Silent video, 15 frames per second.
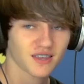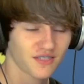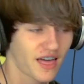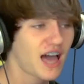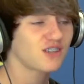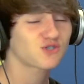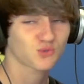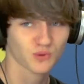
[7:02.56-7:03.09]

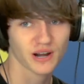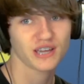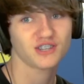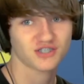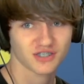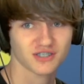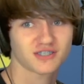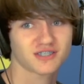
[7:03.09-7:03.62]
That's
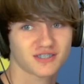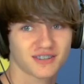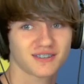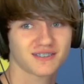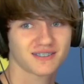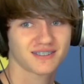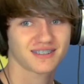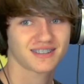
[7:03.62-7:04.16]
racist.
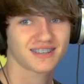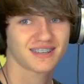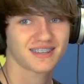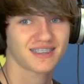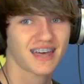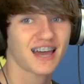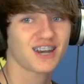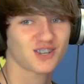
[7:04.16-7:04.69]

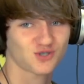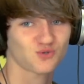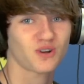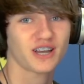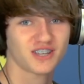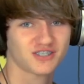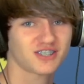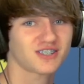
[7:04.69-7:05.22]
That is
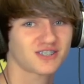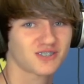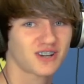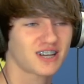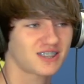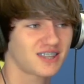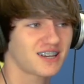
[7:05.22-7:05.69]
racist right